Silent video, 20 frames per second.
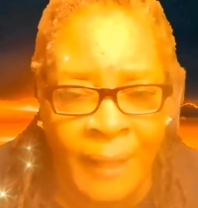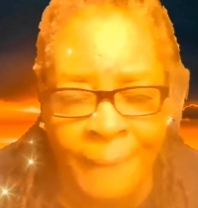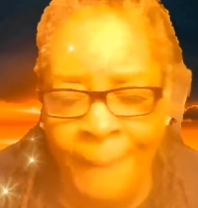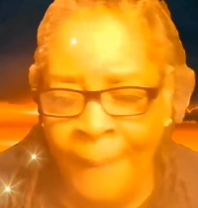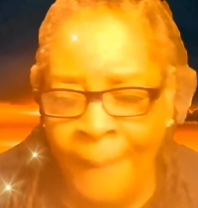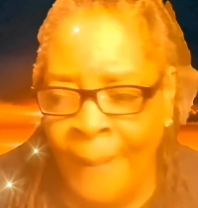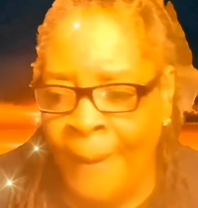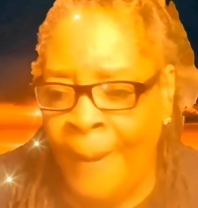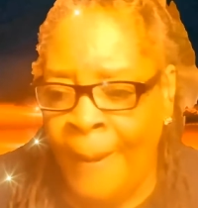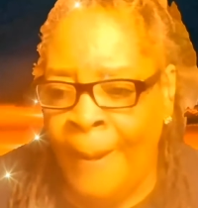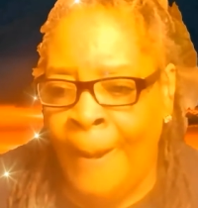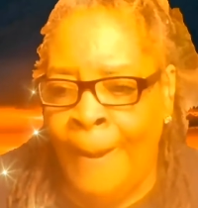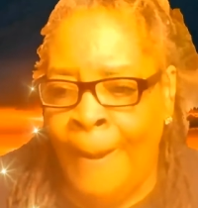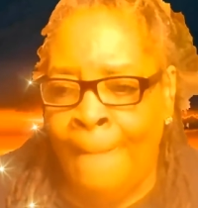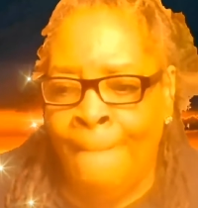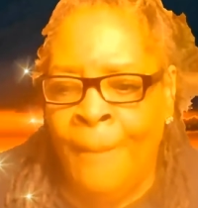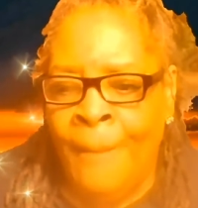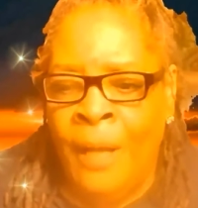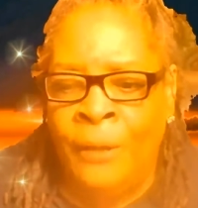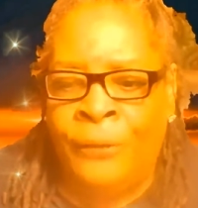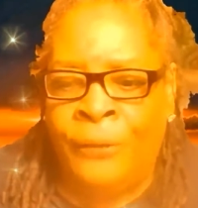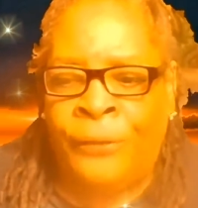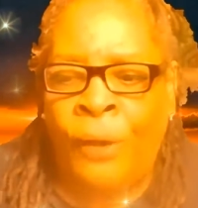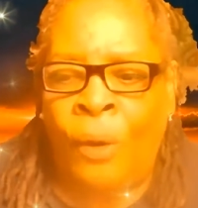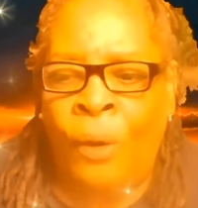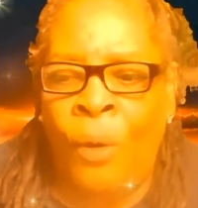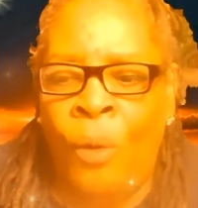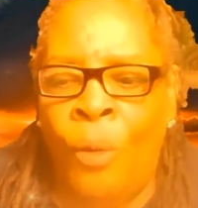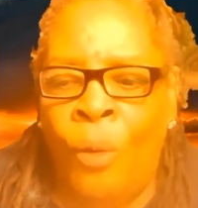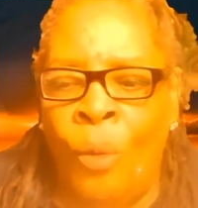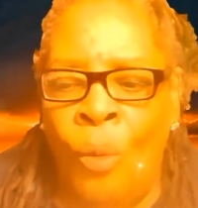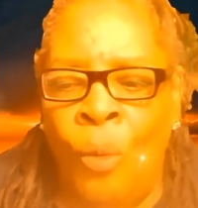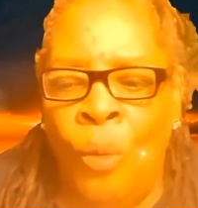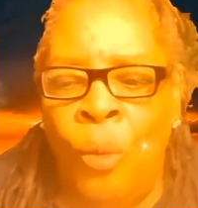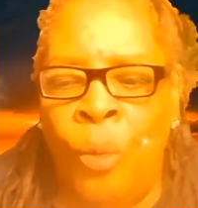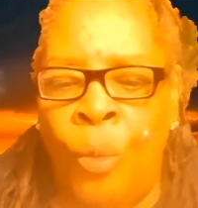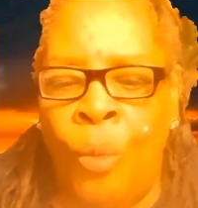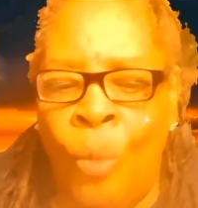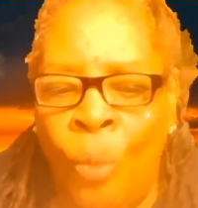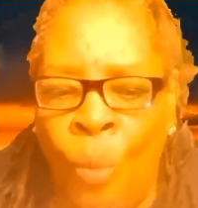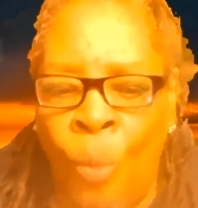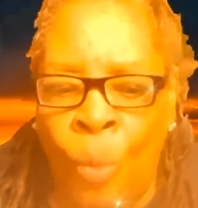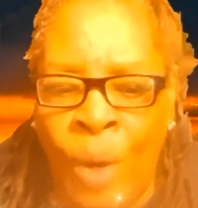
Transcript: Okay? So